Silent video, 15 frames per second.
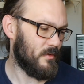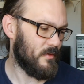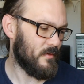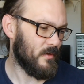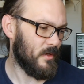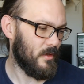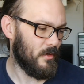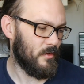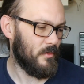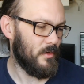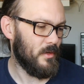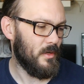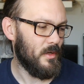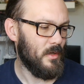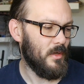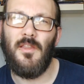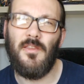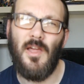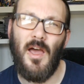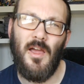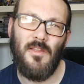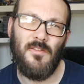So
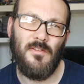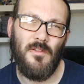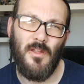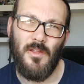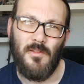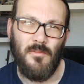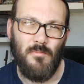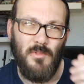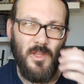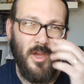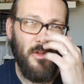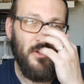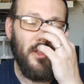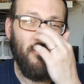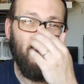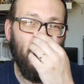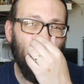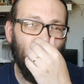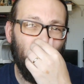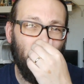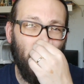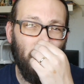that is like the only
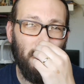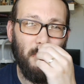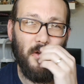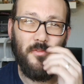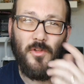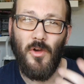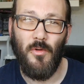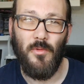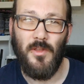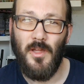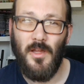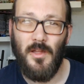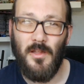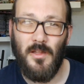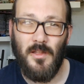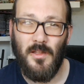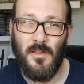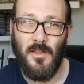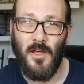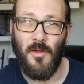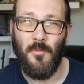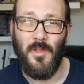real problem I've got with it.
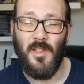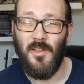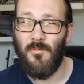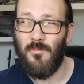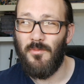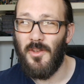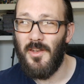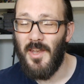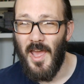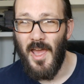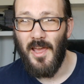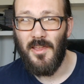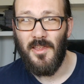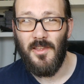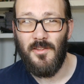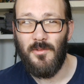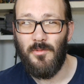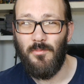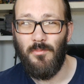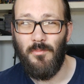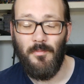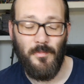I mean, the neck is,
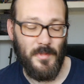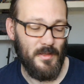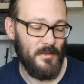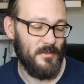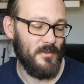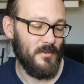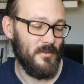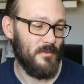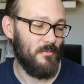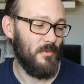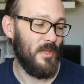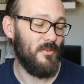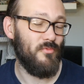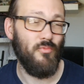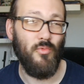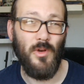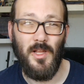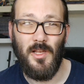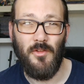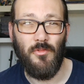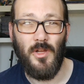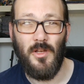it's
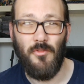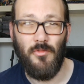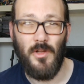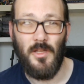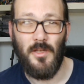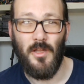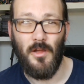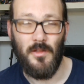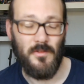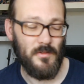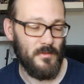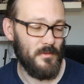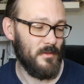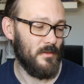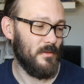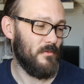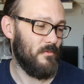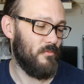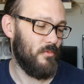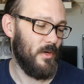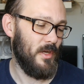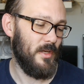really, really, really nice.
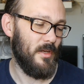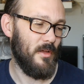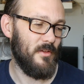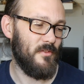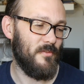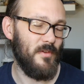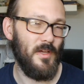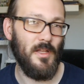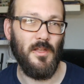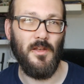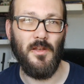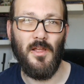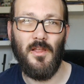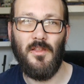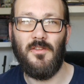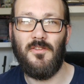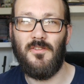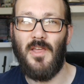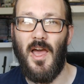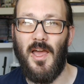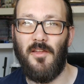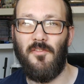Really nice feeling.
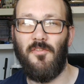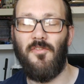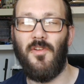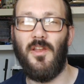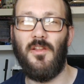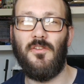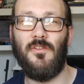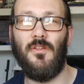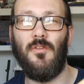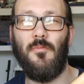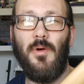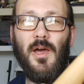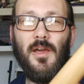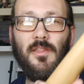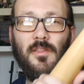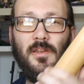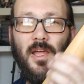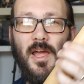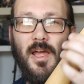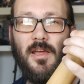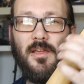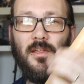Satin finish on the back of the
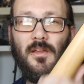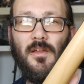neck.